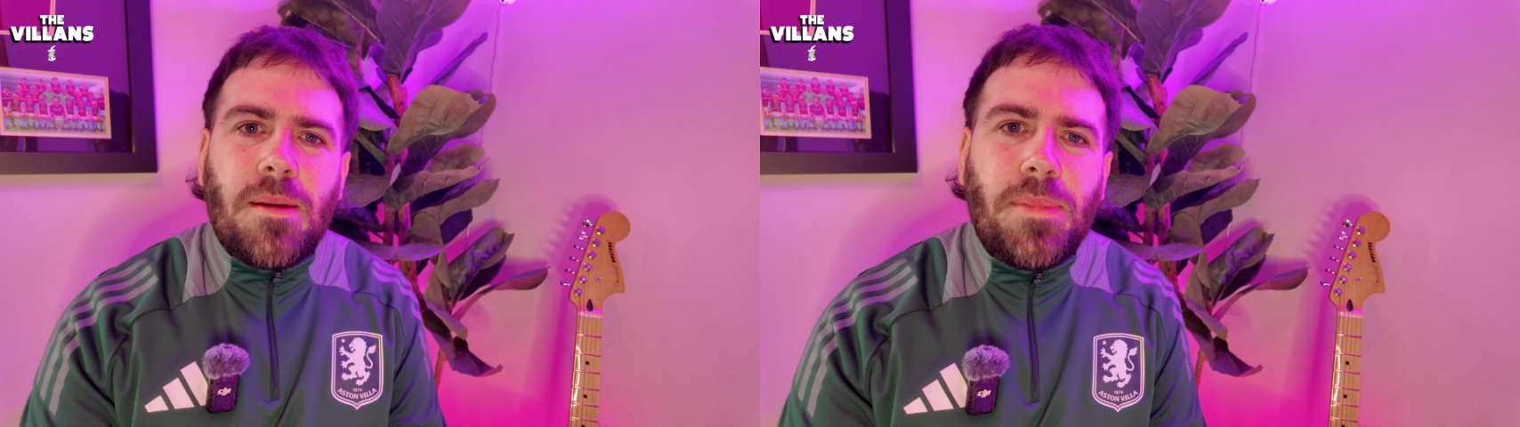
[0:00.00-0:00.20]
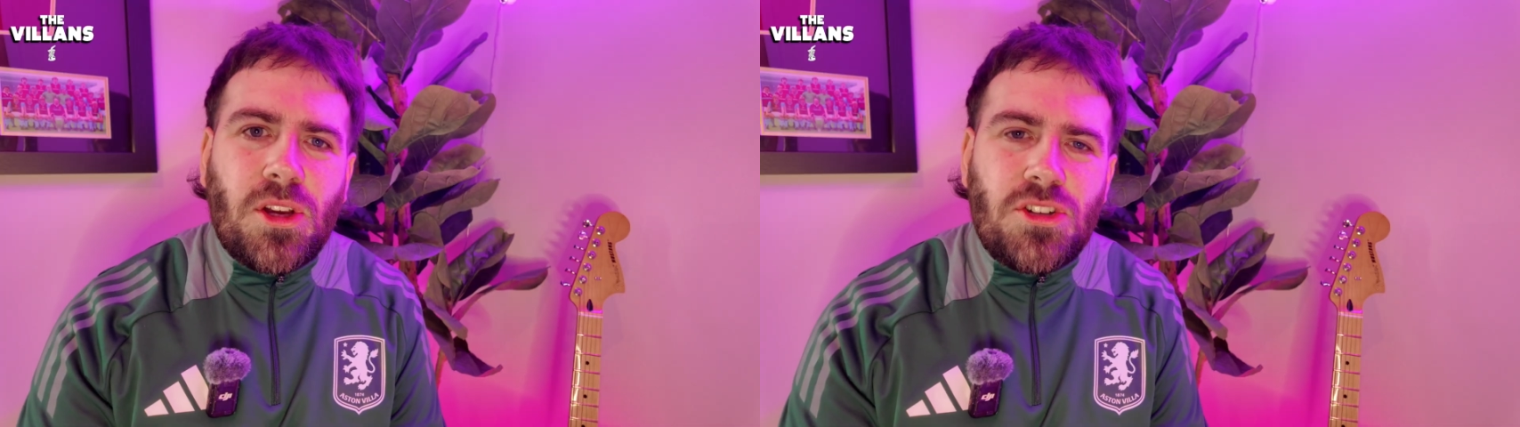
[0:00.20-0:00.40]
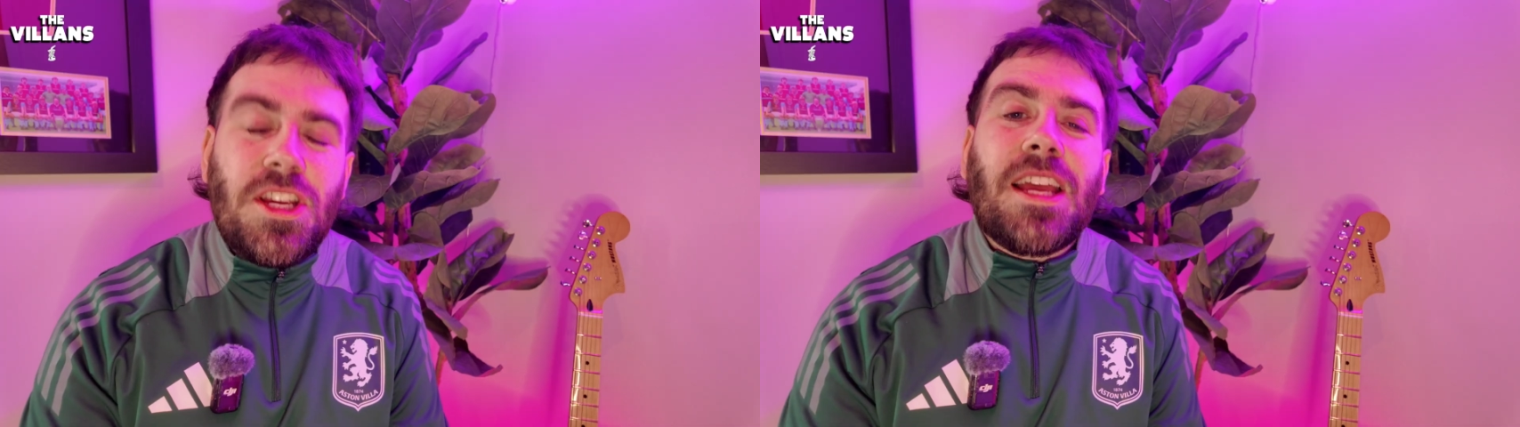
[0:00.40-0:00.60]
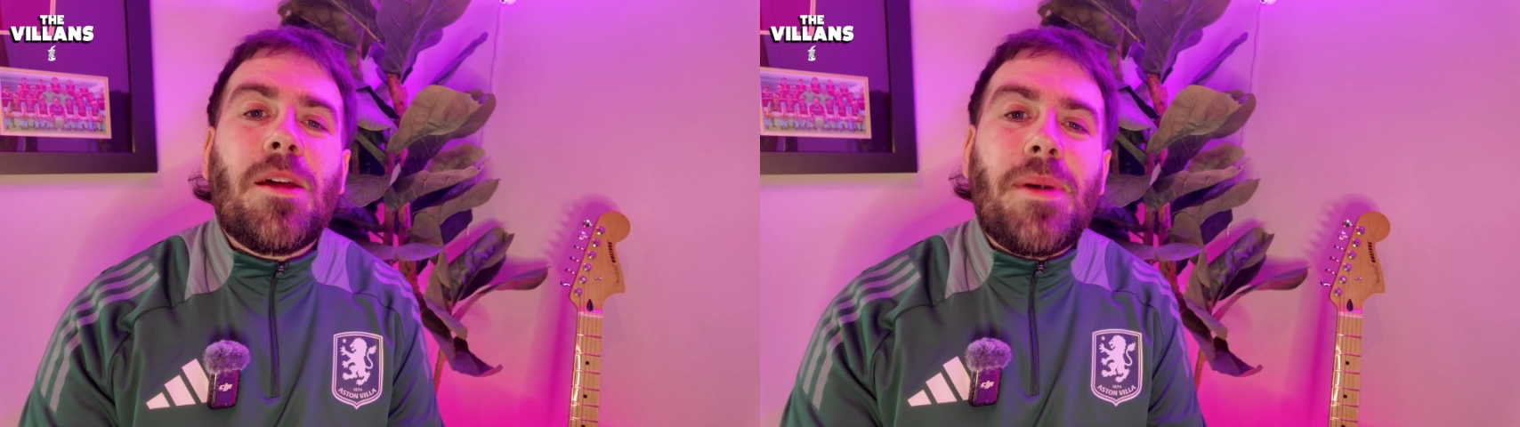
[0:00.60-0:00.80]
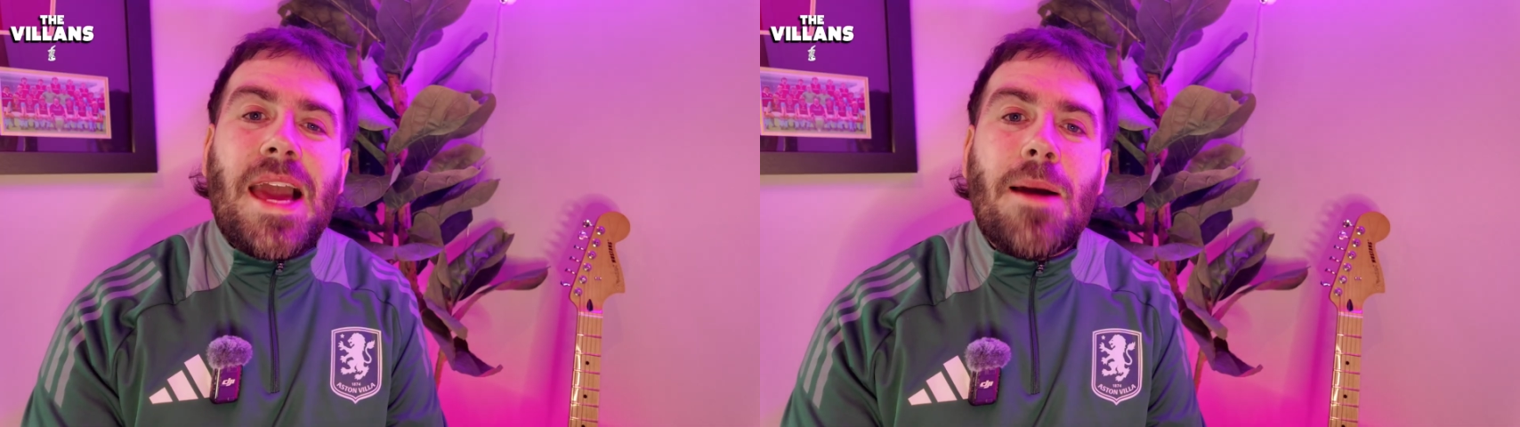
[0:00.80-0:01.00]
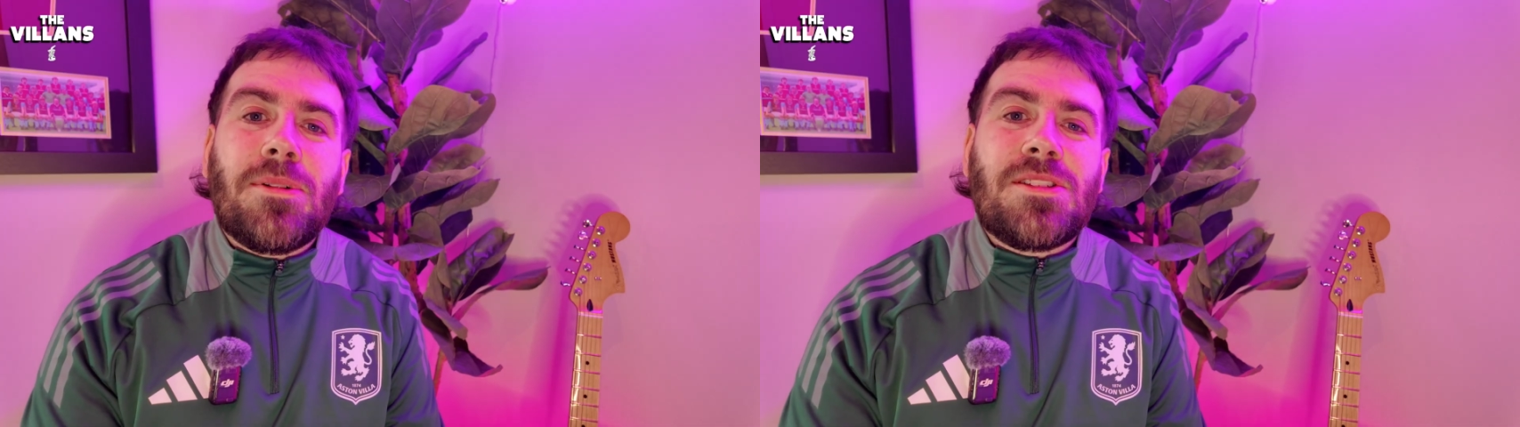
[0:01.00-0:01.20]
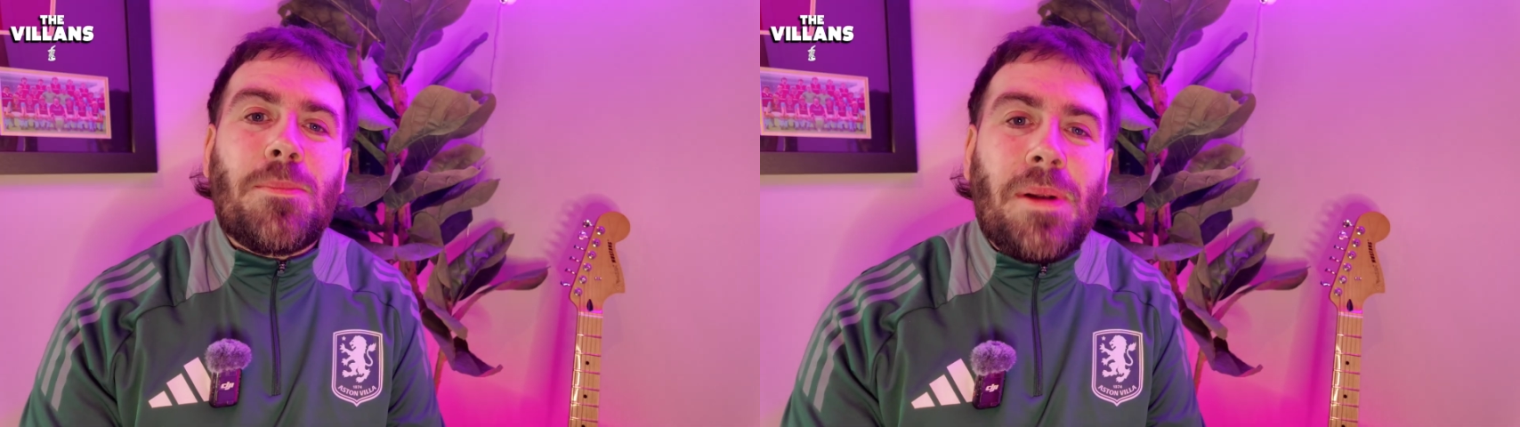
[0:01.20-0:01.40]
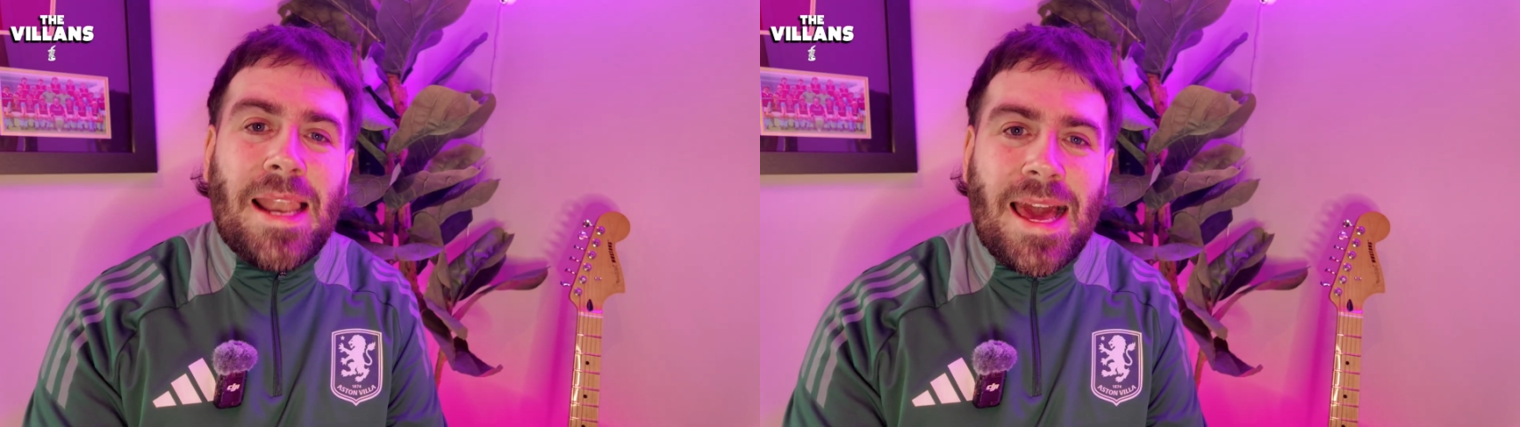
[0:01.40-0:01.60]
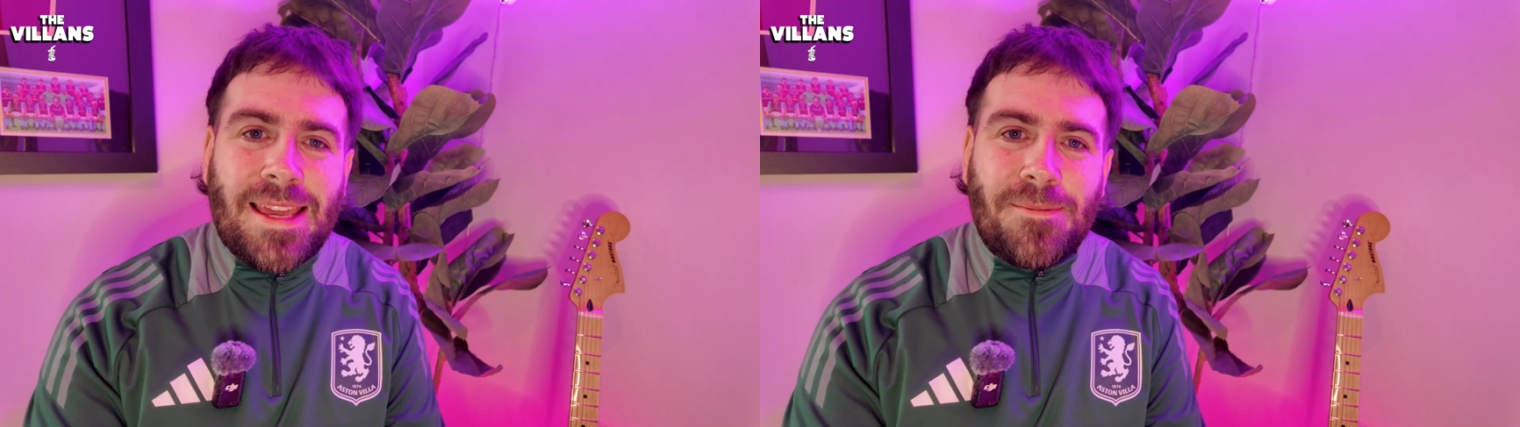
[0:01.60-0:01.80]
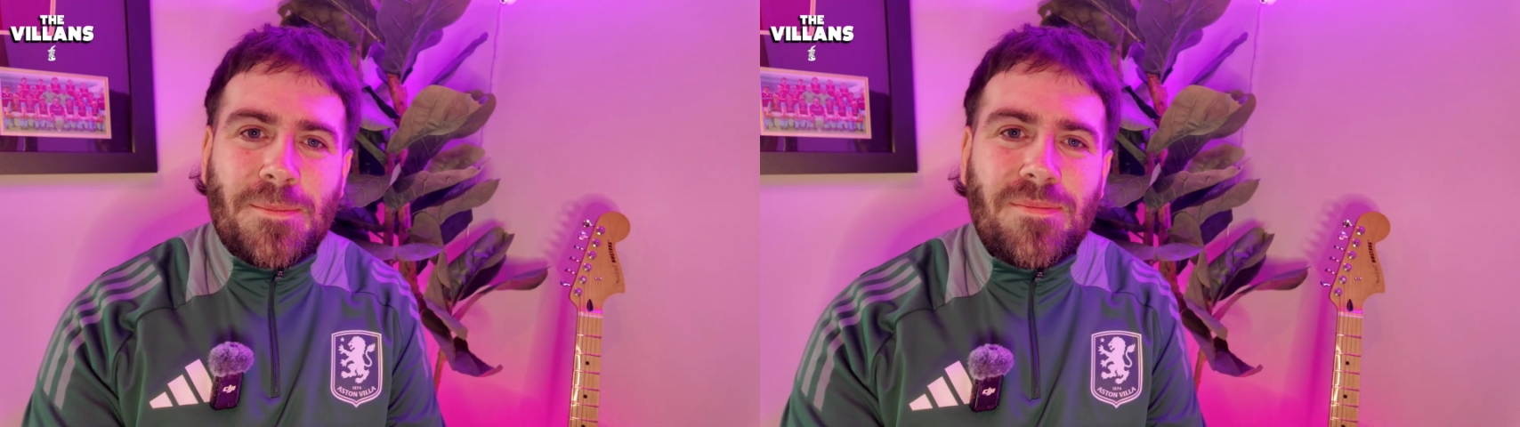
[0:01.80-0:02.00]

Because you're going to be able to play.